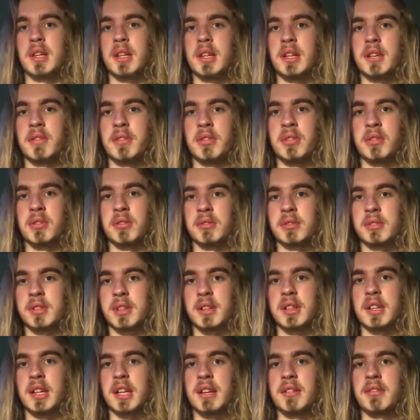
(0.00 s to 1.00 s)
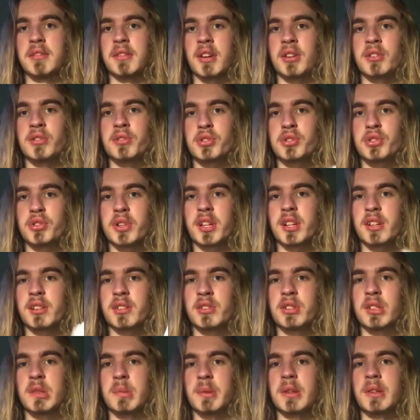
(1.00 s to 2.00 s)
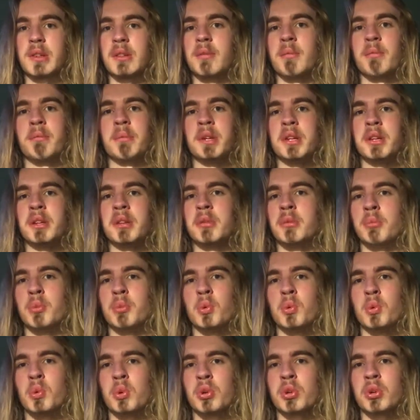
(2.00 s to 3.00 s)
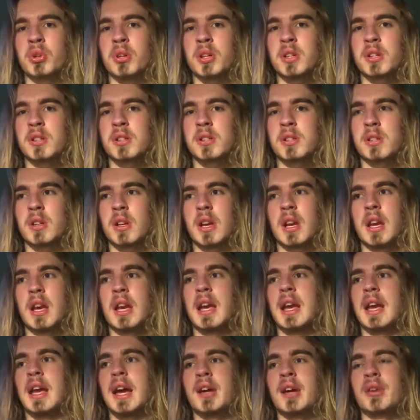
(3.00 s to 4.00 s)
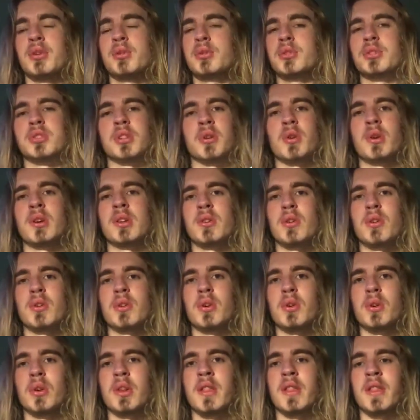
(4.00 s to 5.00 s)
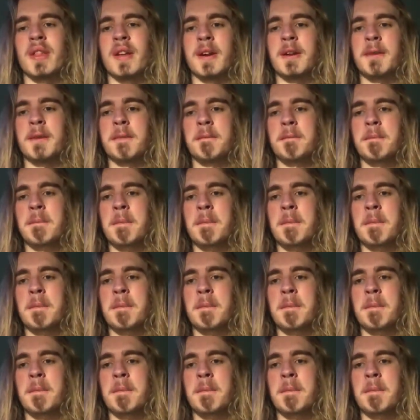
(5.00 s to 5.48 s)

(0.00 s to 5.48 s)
if you're gonna have untracked shipping, be more organised. And also, it's not only that.